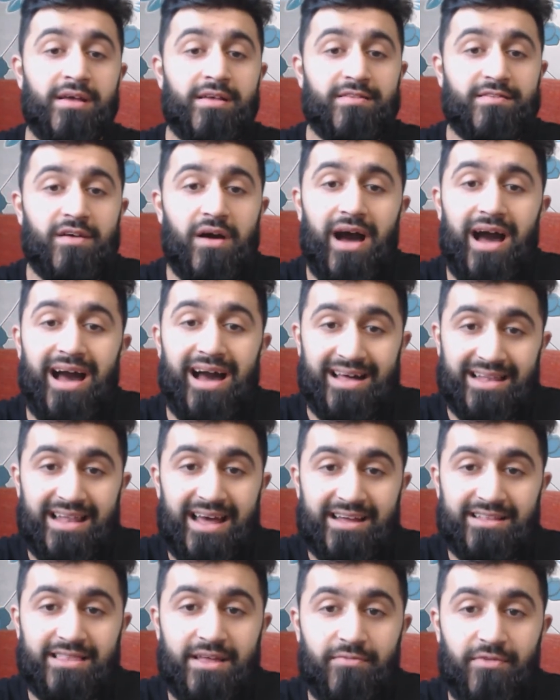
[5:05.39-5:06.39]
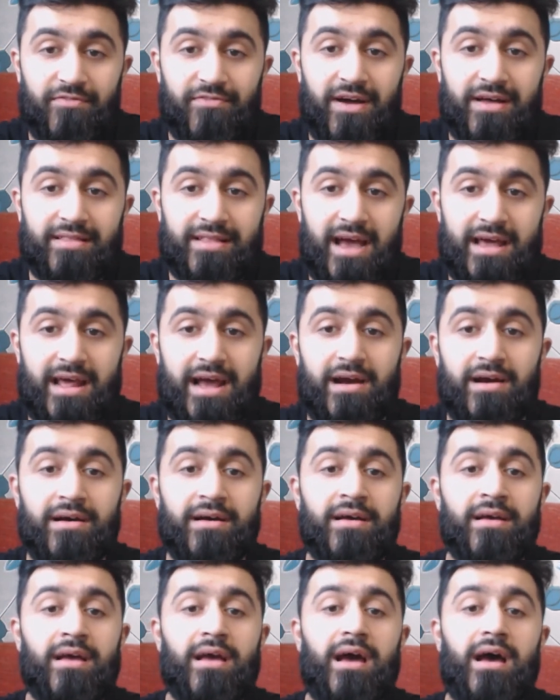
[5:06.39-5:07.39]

So I, I like that we found that out.